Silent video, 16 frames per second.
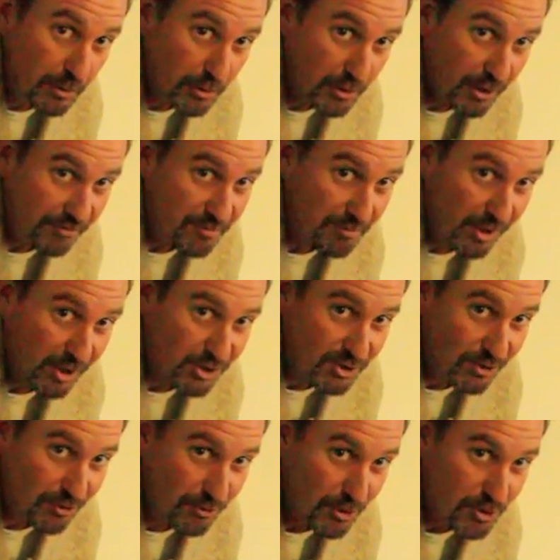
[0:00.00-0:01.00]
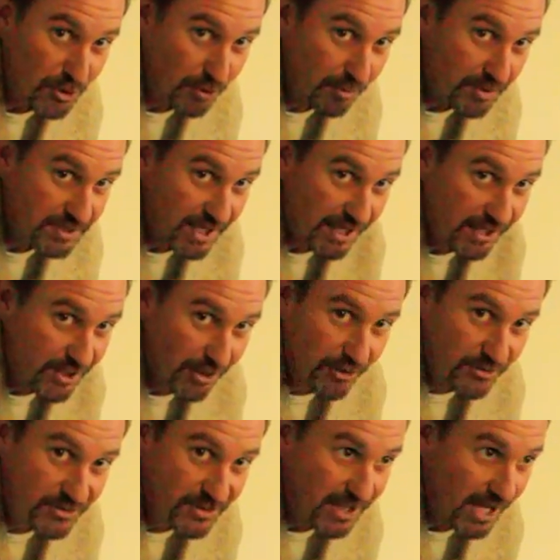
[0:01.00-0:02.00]
You have to make sure that your
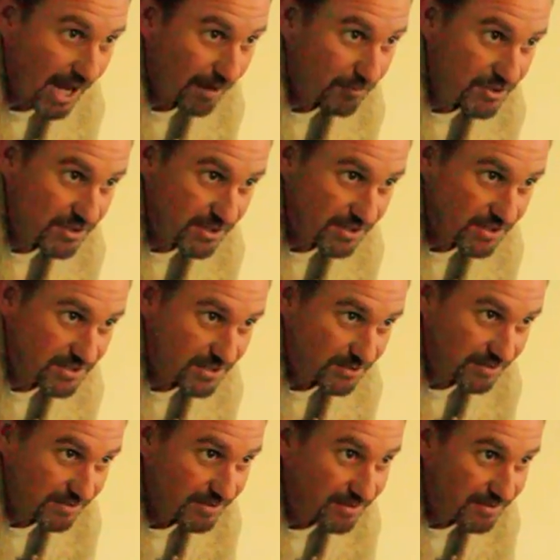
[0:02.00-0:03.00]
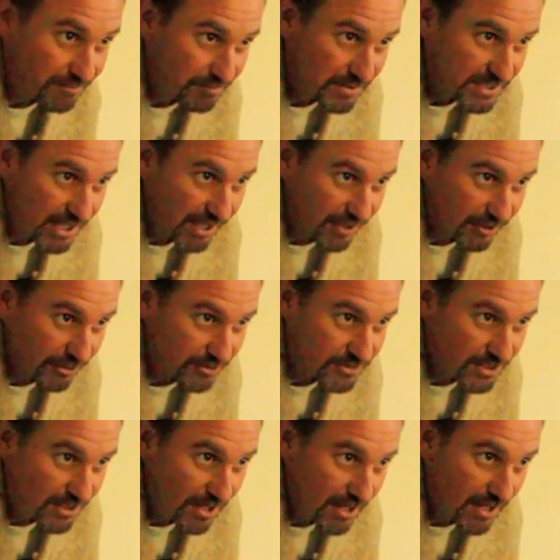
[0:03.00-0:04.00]
potatoes, cabbages, and
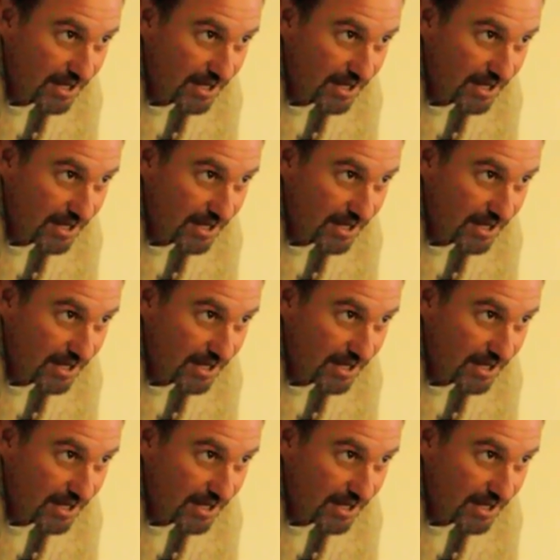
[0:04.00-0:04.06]
potatoes